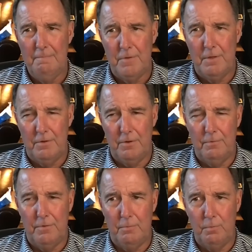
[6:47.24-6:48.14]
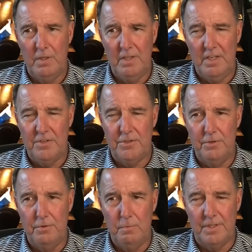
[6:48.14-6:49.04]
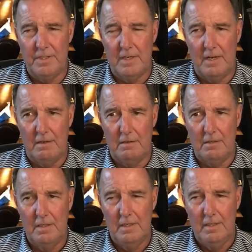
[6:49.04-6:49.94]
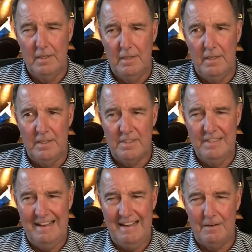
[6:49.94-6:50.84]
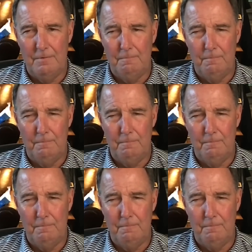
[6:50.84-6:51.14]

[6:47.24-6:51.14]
the real issue with the dollar is not